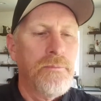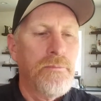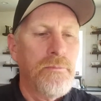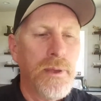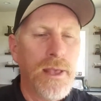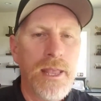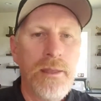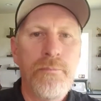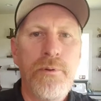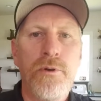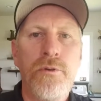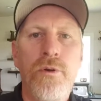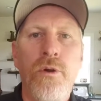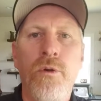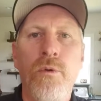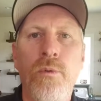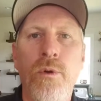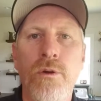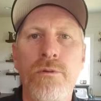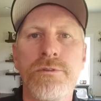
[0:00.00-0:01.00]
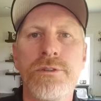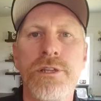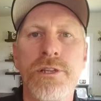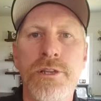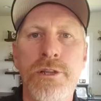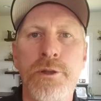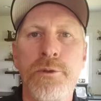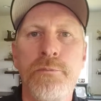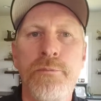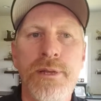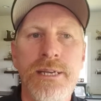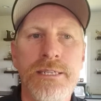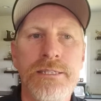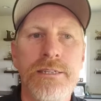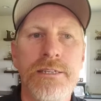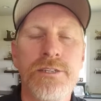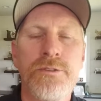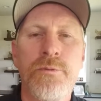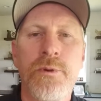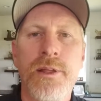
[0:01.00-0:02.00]
People want to do
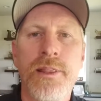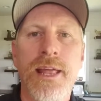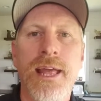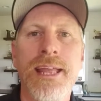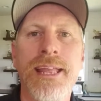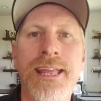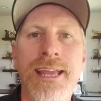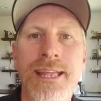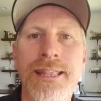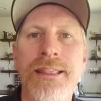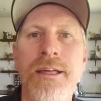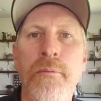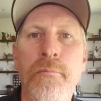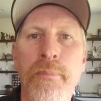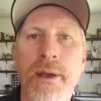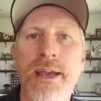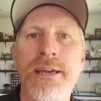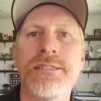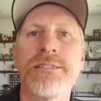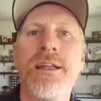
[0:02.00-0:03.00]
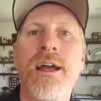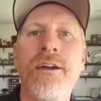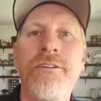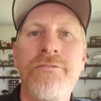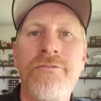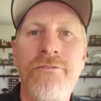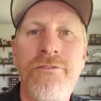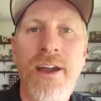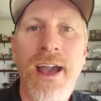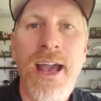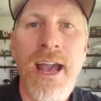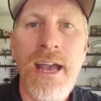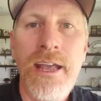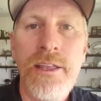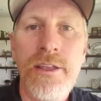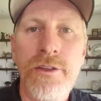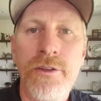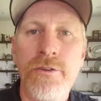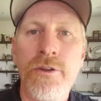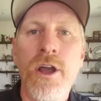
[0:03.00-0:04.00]
business where they get the best
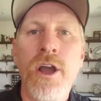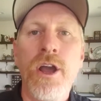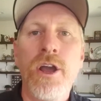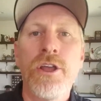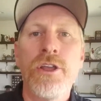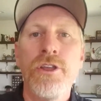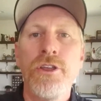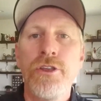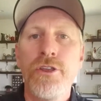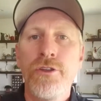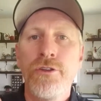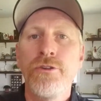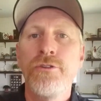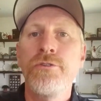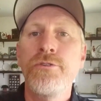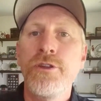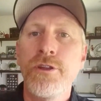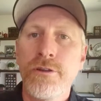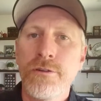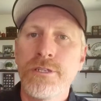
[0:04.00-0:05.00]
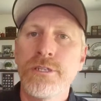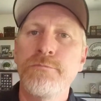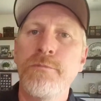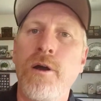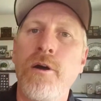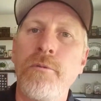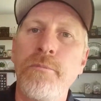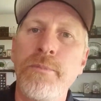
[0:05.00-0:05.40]
value. Your small